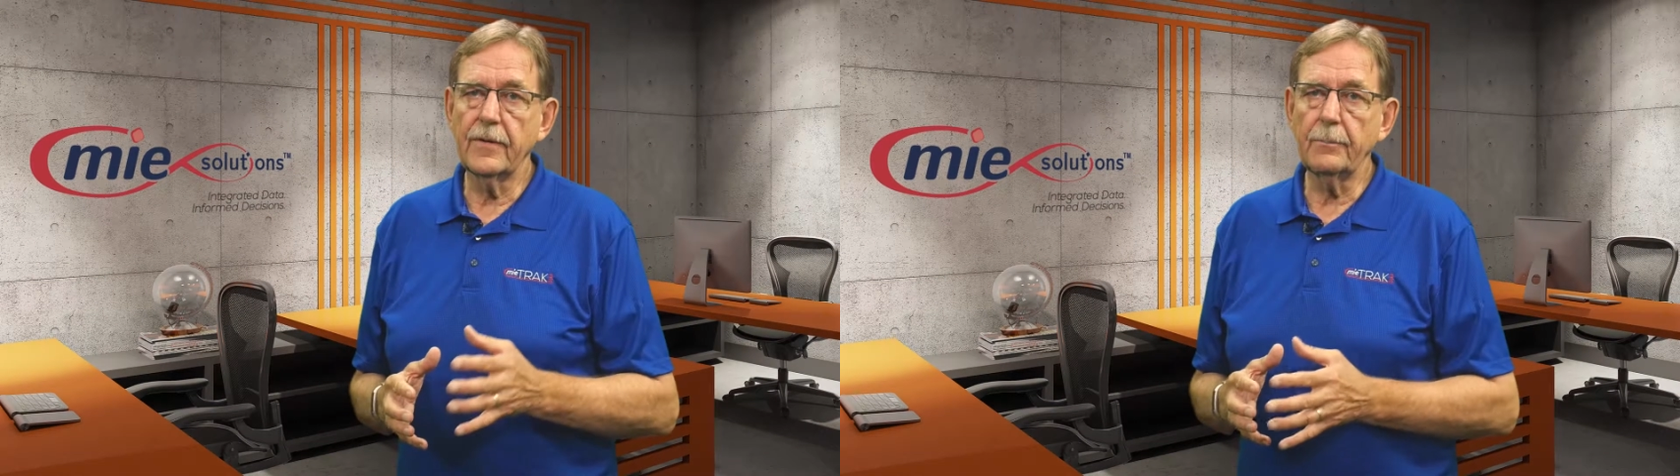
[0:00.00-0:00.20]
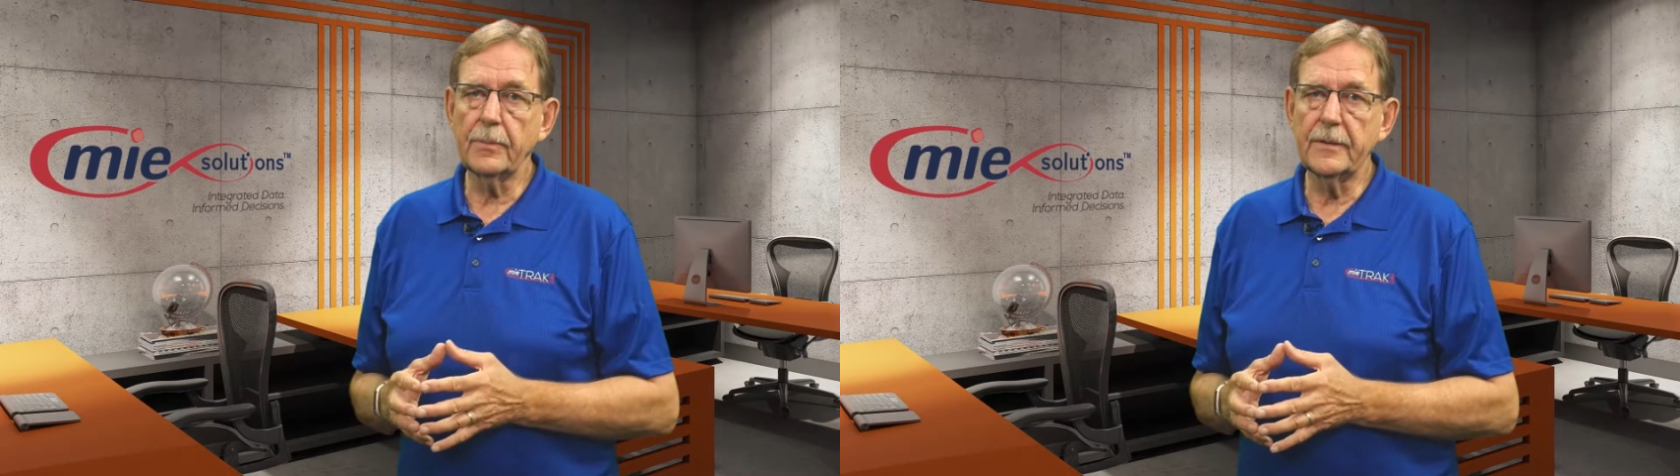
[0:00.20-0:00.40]

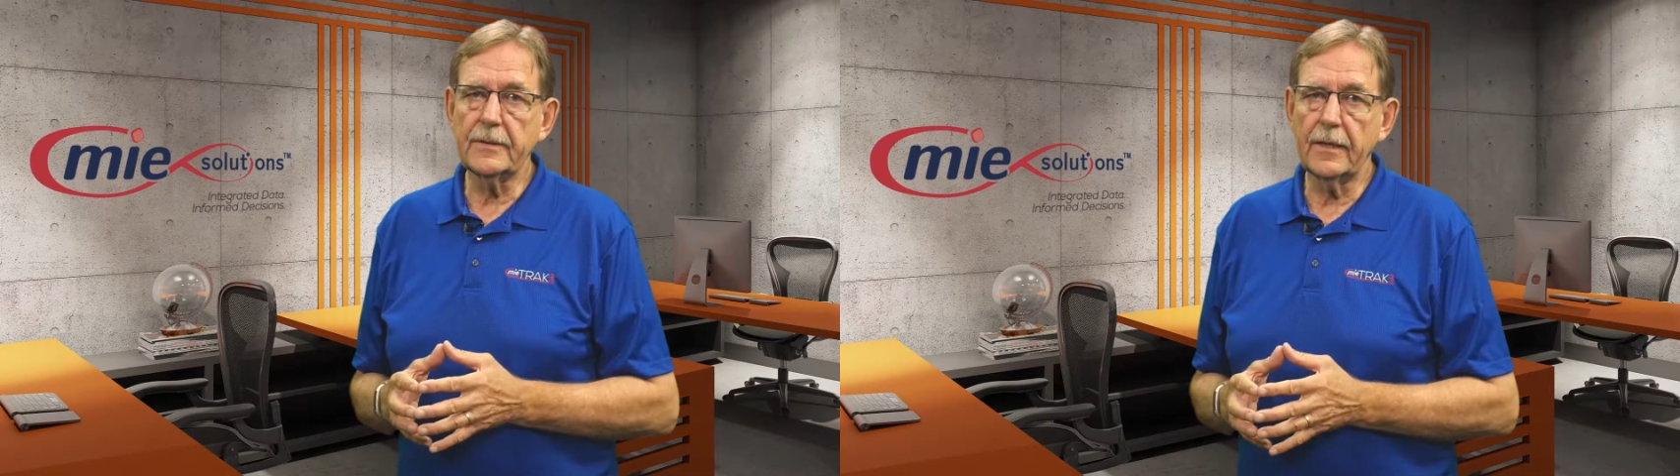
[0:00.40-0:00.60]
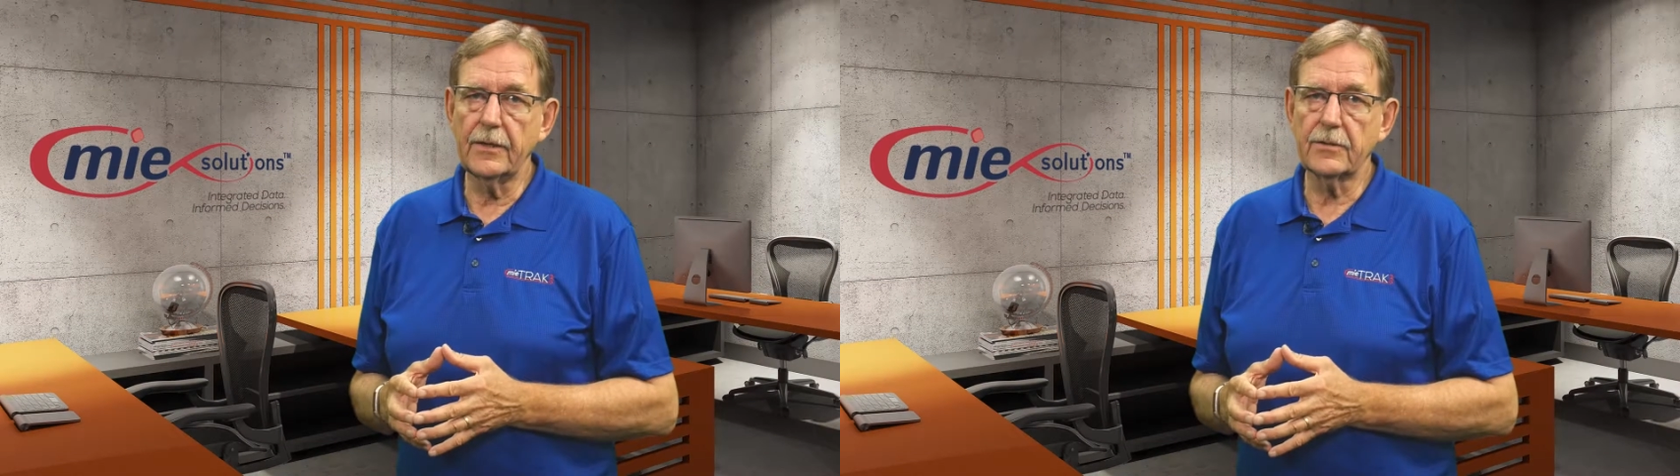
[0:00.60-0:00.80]

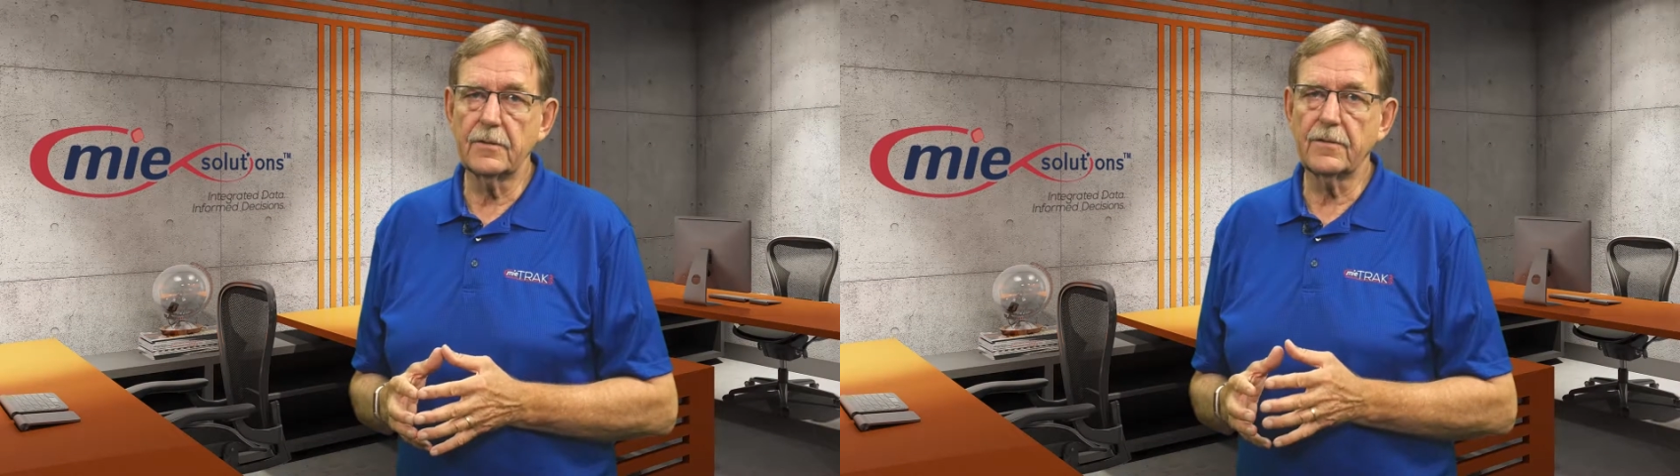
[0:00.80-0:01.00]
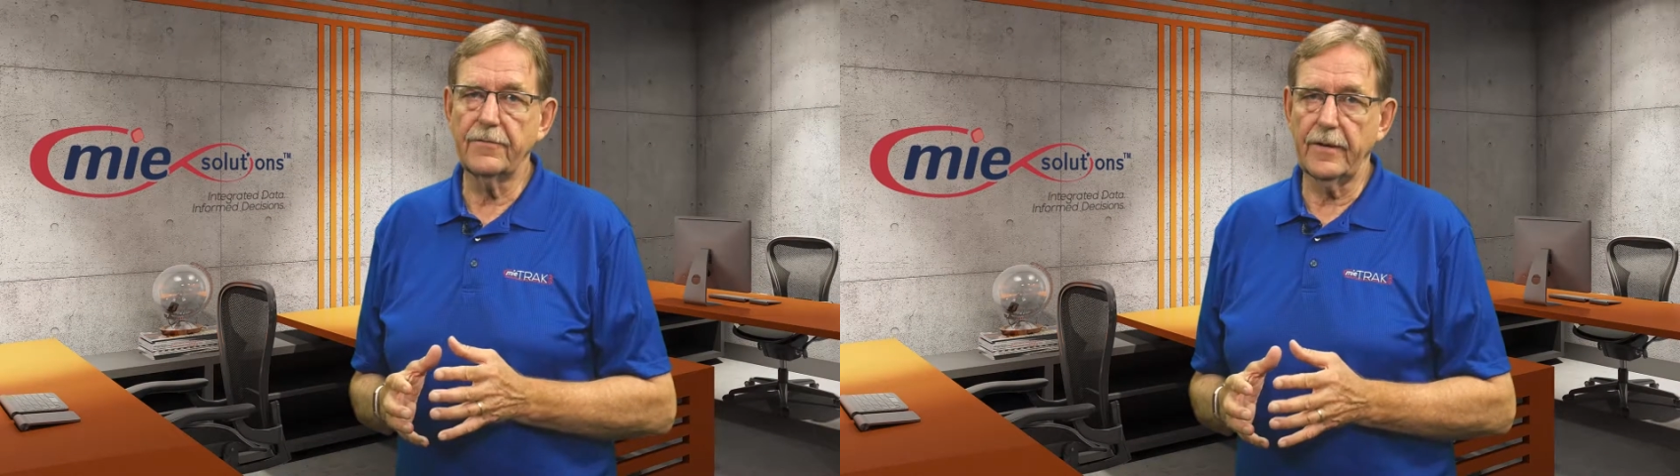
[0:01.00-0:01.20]

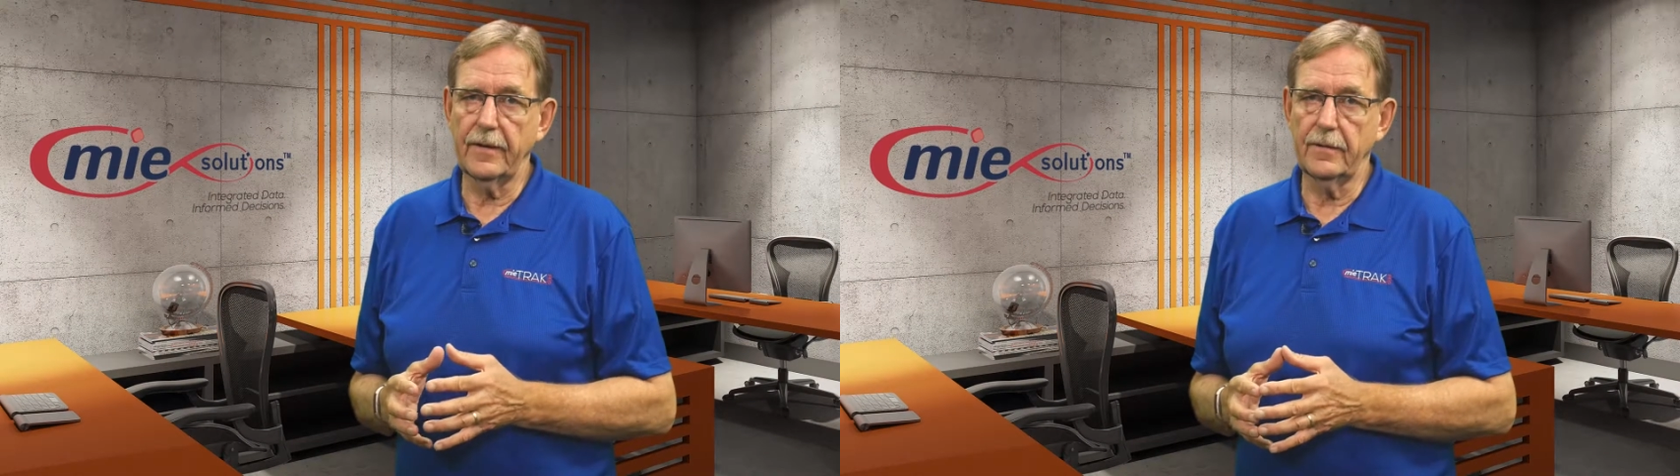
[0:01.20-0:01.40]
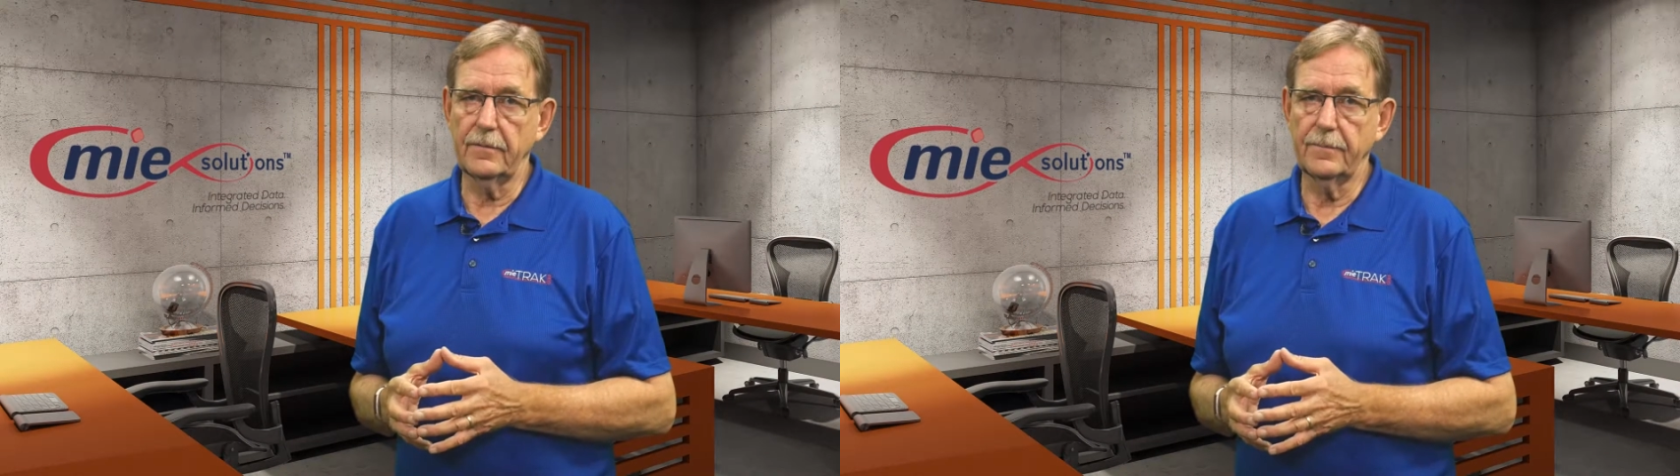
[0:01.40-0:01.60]
implementations
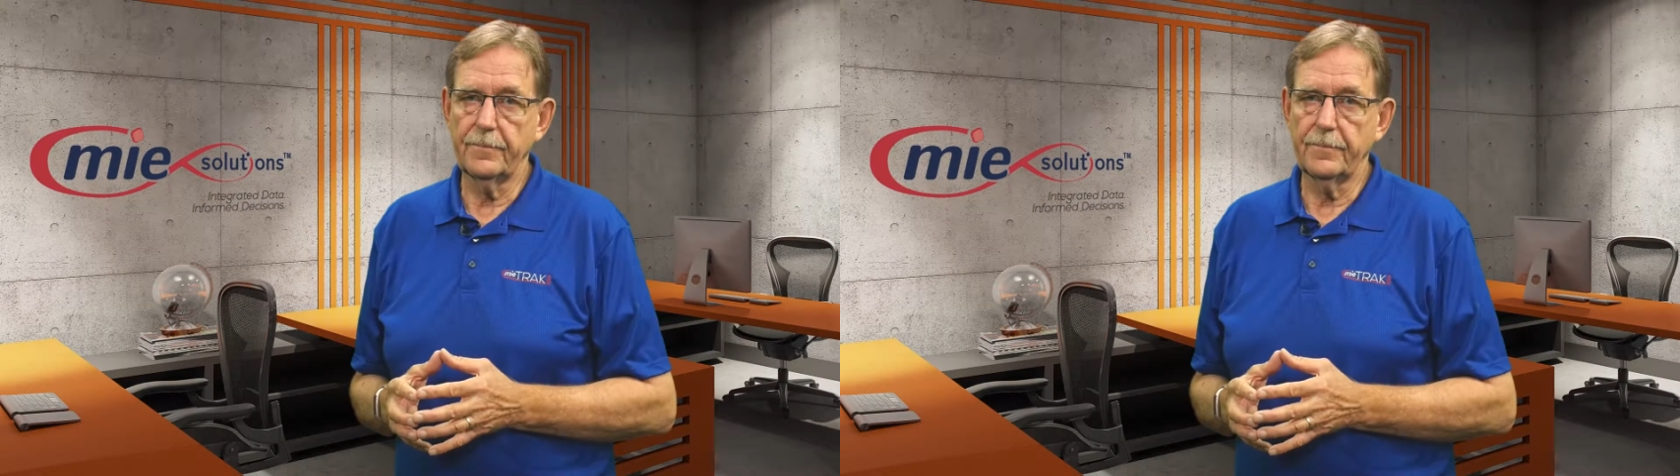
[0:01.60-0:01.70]
fail.